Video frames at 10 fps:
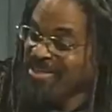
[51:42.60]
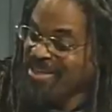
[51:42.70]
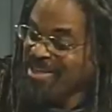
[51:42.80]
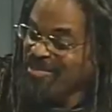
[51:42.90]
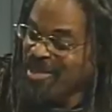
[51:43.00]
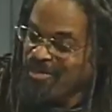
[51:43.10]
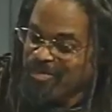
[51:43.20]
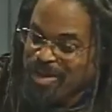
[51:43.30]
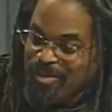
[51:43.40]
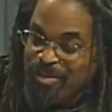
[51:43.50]
to give
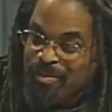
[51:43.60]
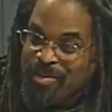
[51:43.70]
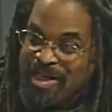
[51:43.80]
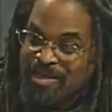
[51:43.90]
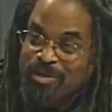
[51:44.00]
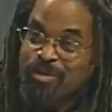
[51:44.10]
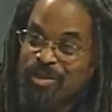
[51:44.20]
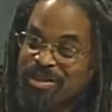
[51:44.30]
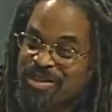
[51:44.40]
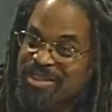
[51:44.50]
up? You know, I mean, that's
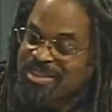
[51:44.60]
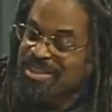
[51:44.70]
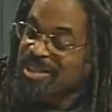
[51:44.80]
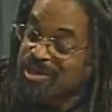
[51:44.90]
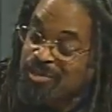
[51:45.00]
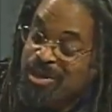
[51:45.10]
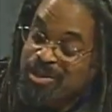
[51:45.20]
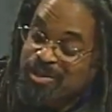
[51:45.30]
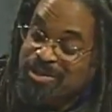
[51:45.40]
one of the things the lunch partner was